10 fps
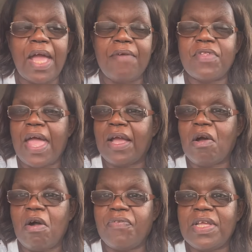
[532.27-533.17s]
I have not had
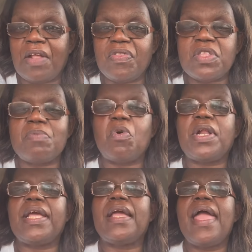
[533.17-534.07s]
coffee yet this
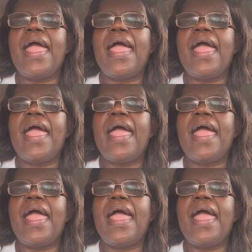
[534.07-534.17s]
morning,